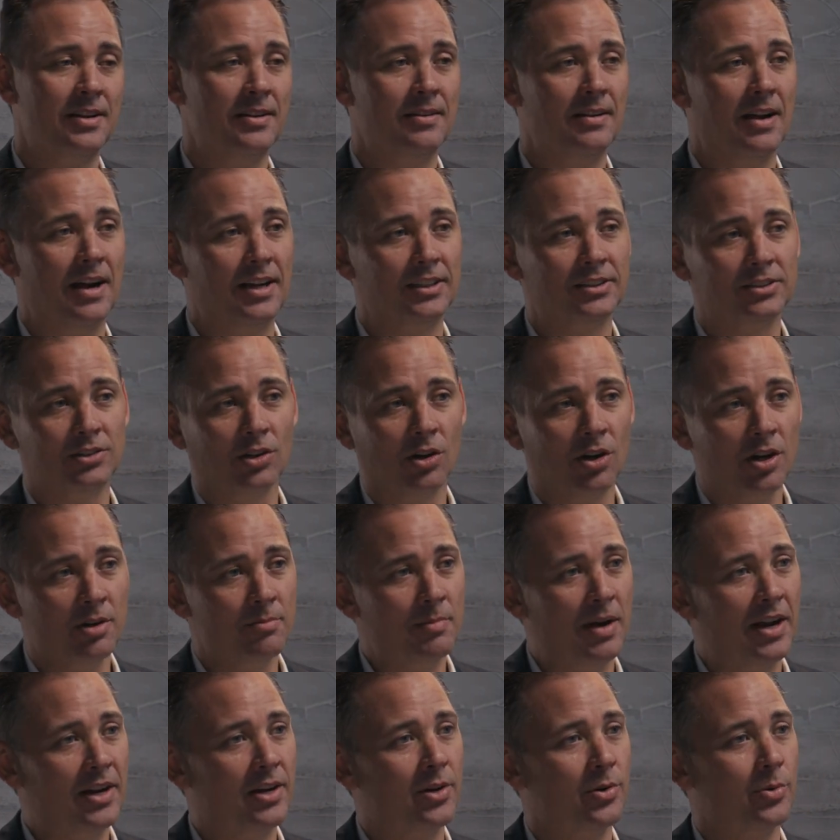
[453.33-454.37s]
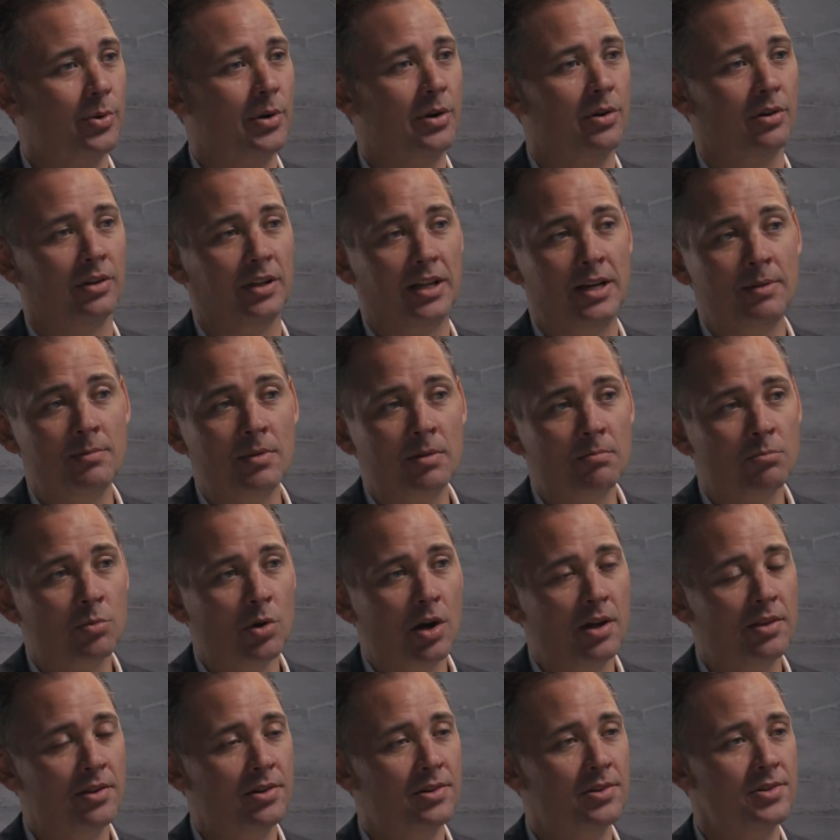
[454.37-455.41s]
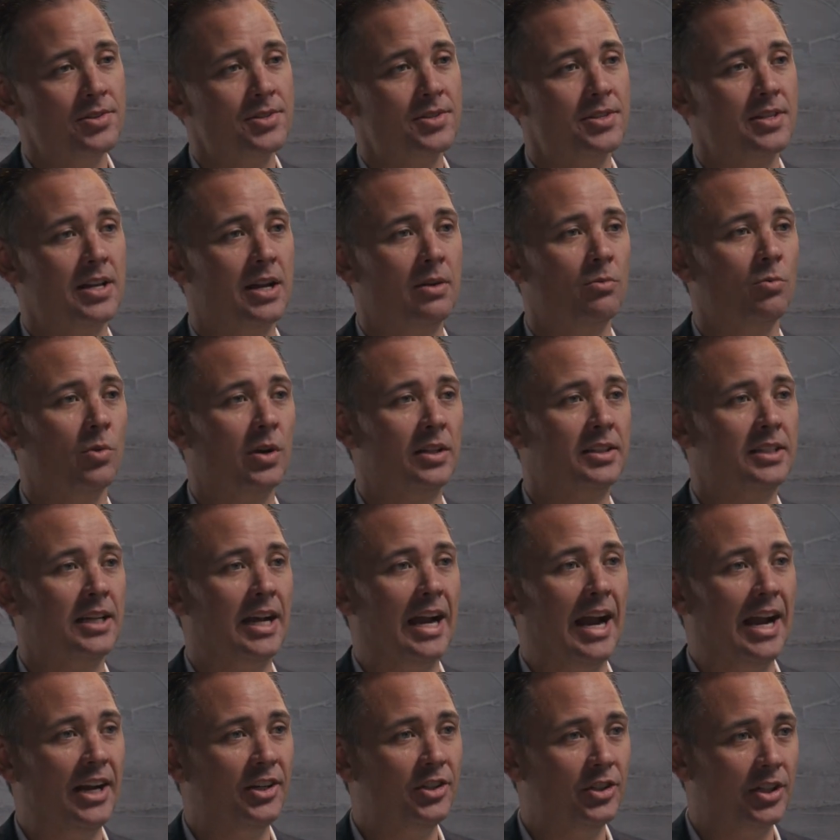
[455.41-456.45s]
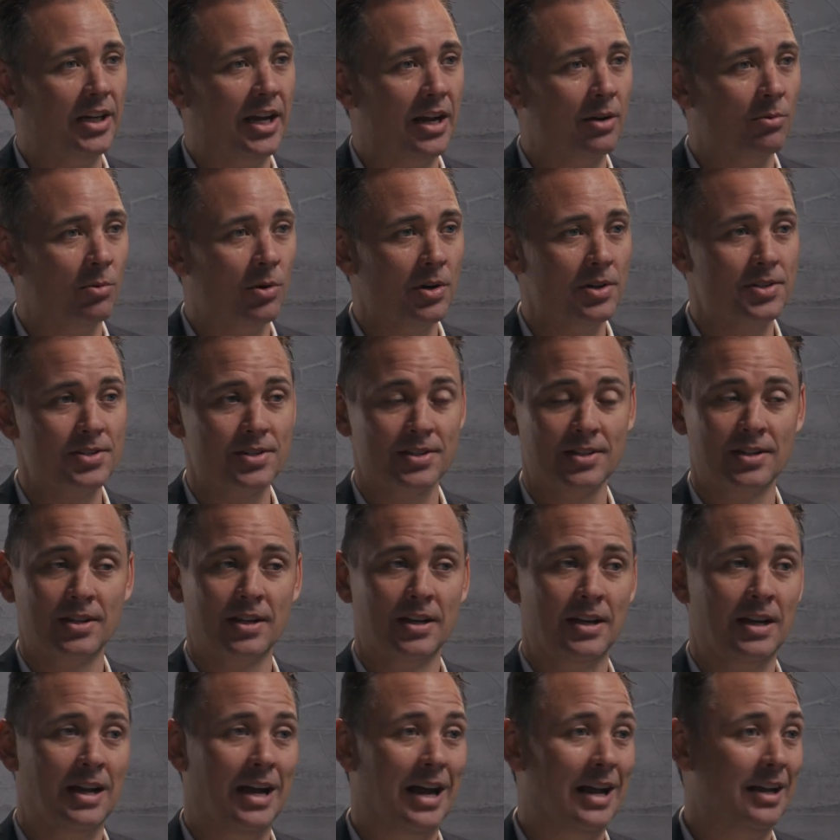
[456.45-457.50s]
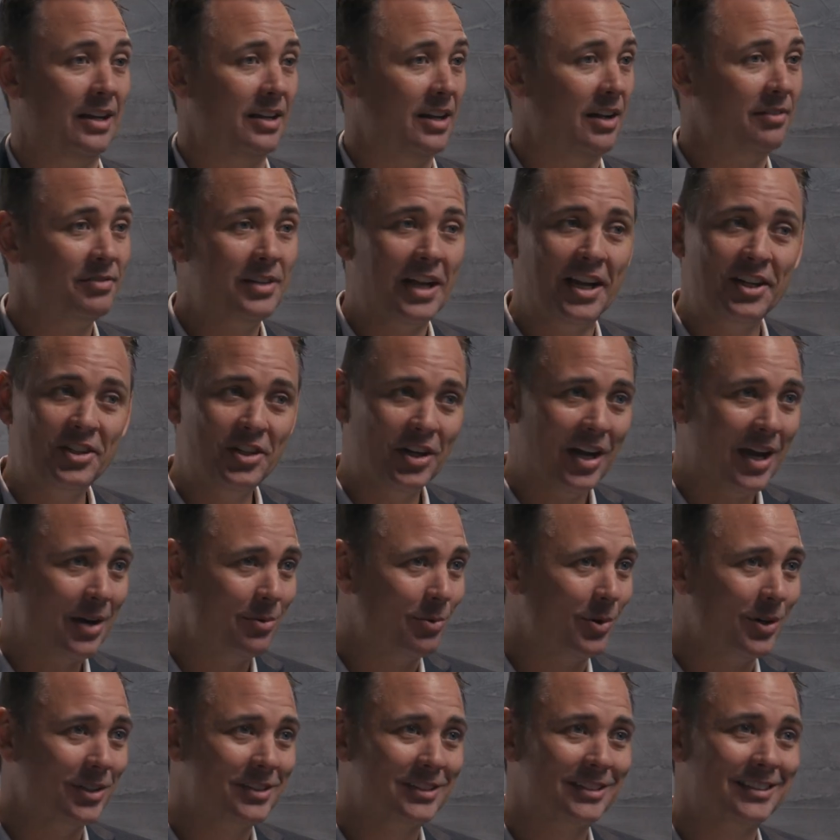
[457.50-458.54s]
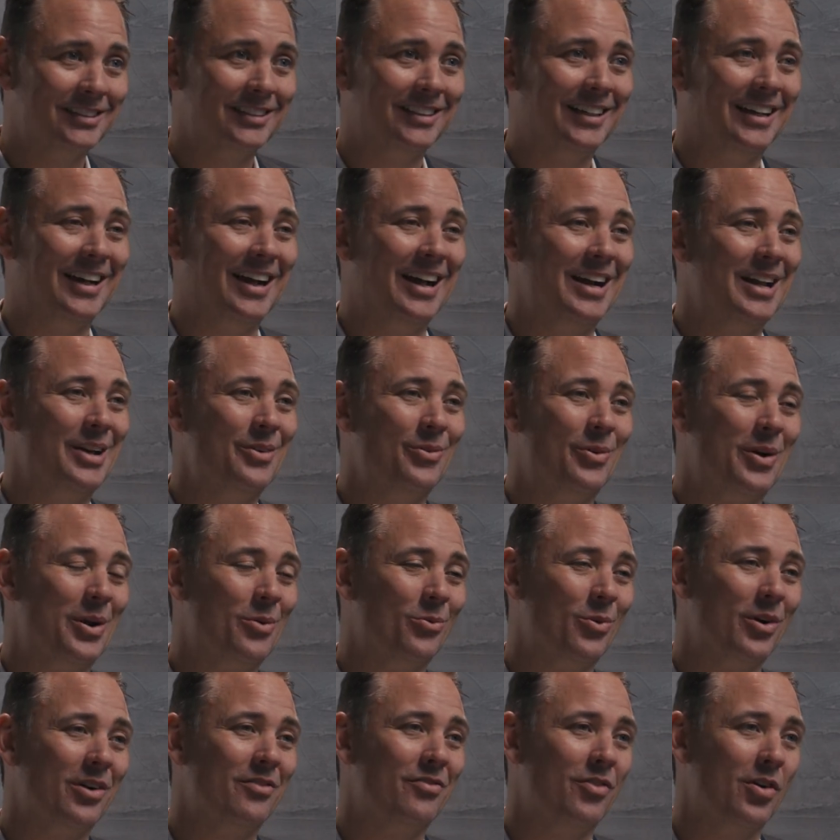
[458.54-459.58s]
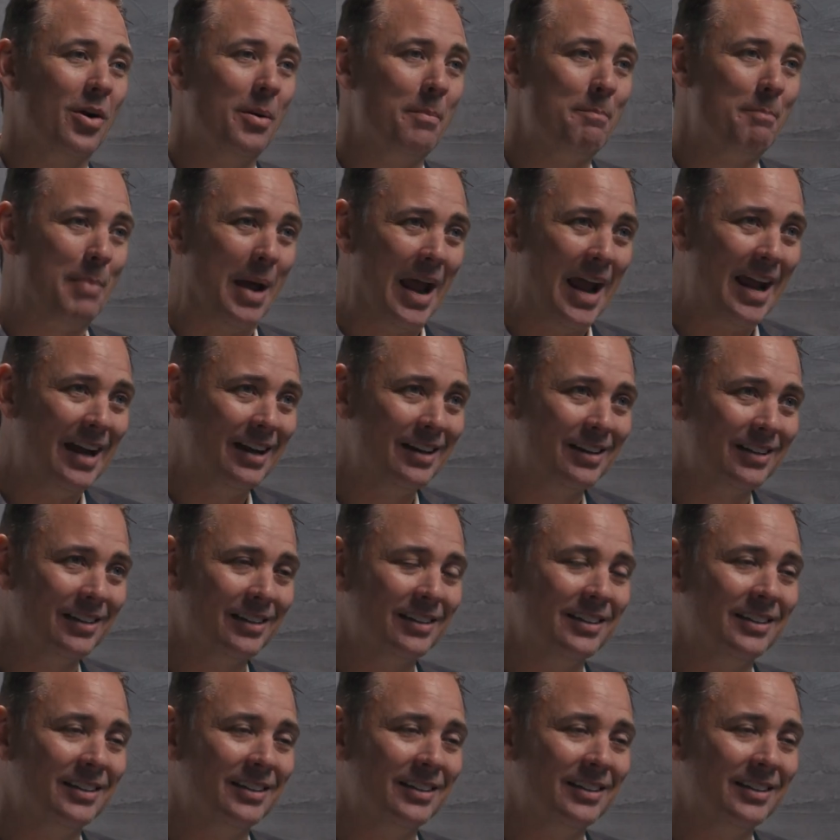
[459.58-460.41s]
I started my career with Lehman Brothers, then went to AG Edwards. I loved AG Edwards. I didn't want to work for a bank.